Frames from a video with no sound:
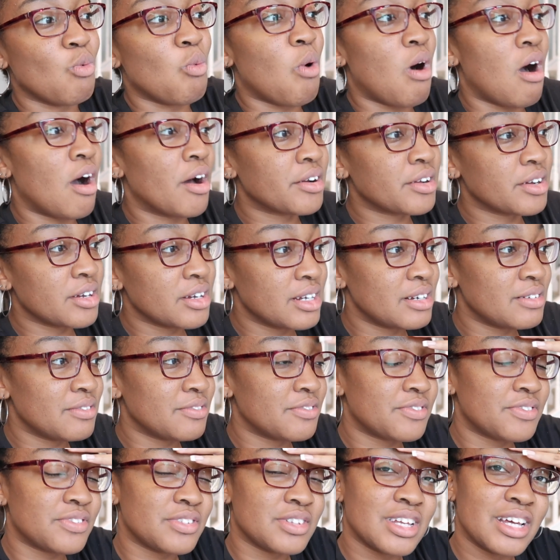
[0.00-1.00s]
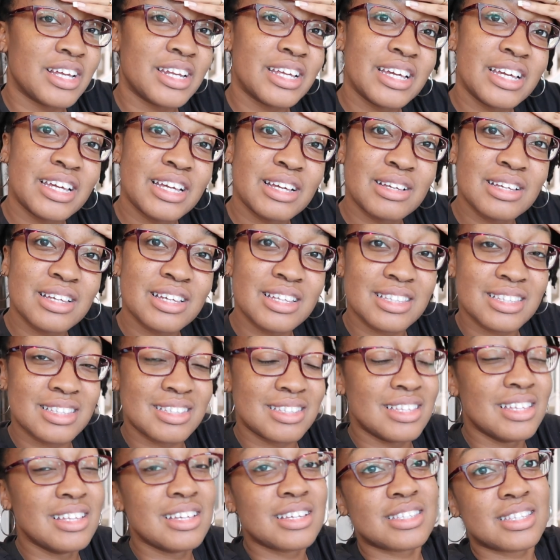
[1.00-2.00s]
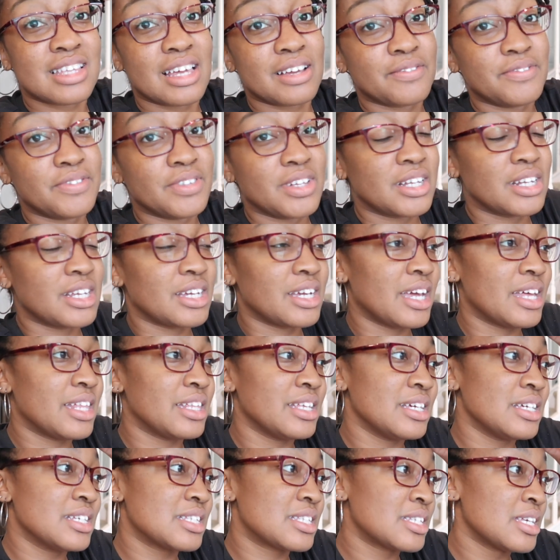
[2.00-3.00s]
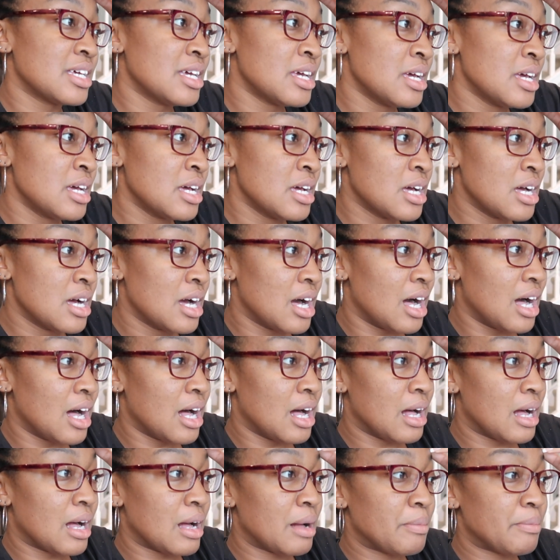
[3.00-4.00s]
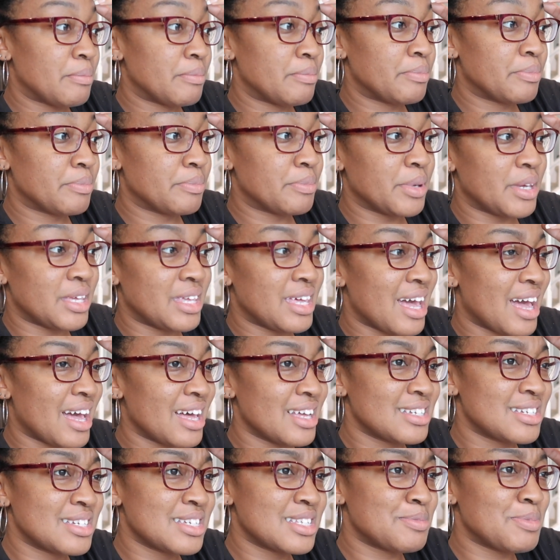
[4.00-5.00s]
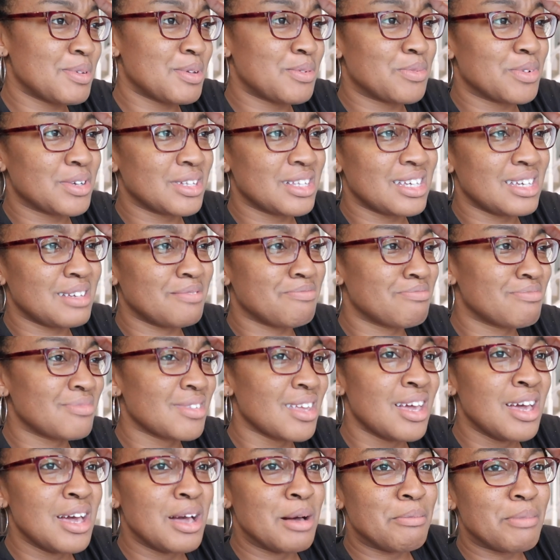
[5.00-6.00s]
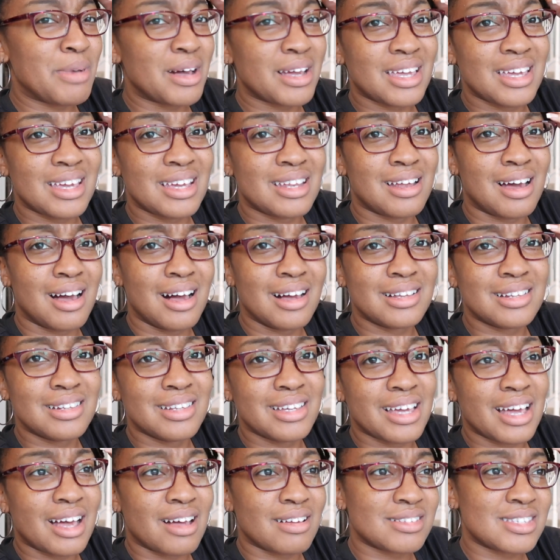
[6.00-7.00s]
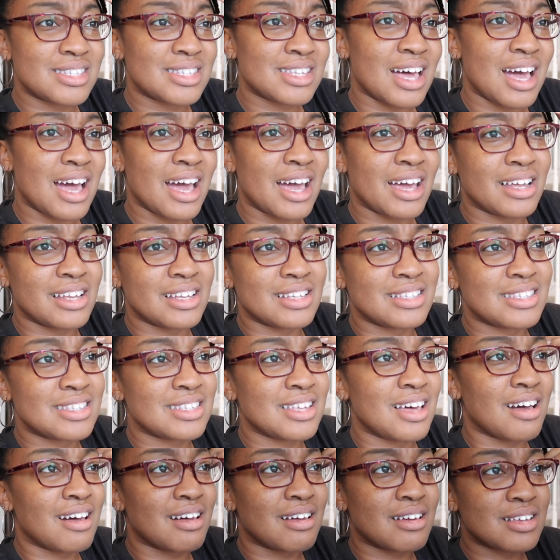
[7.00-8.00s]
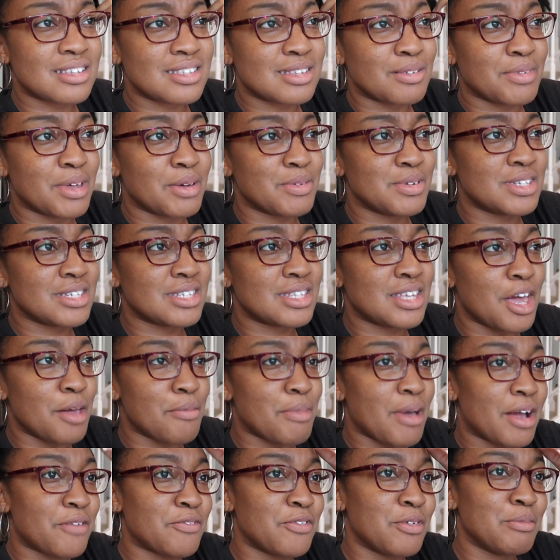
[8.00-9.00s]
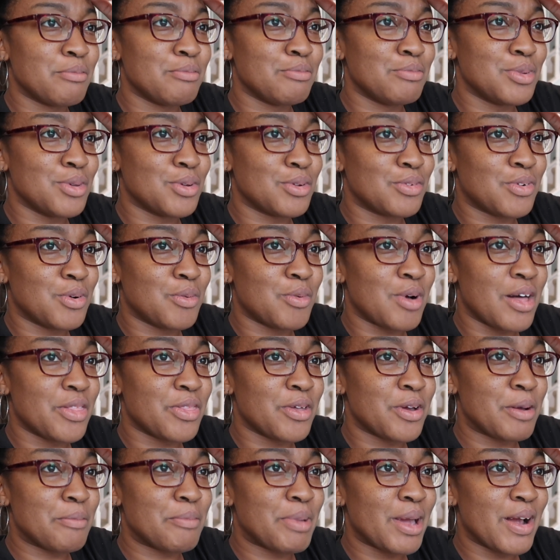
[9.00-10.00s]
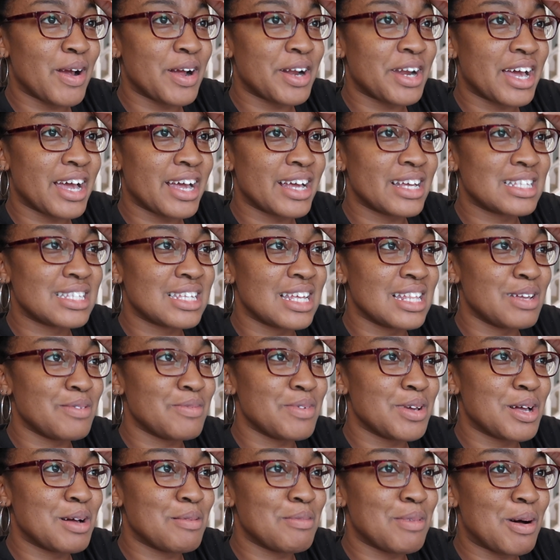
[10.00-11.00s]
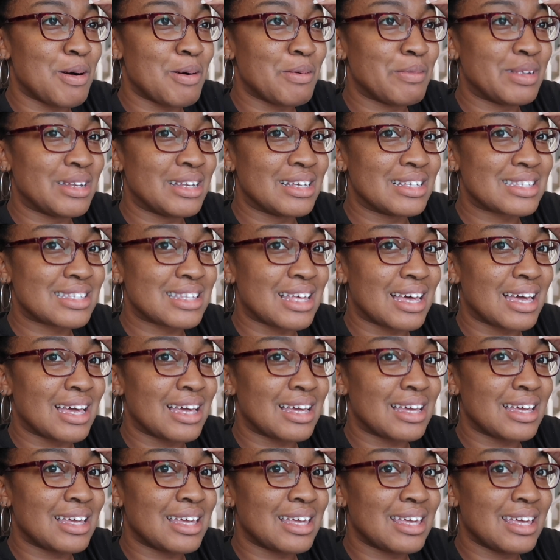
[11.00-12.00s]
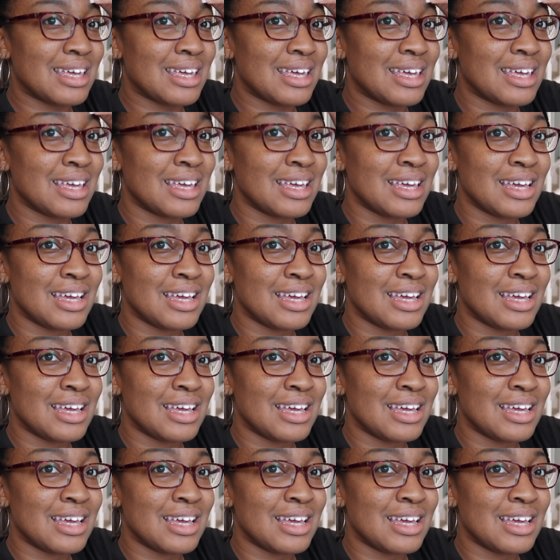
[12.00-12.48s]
water and flooding. It looks like flooding at least. Um, but yeah, it's just been really muggy and ugly outside. It sucks. I'm like, we just came back from beautiful weather, paradise, and then we come home and it's like, eh,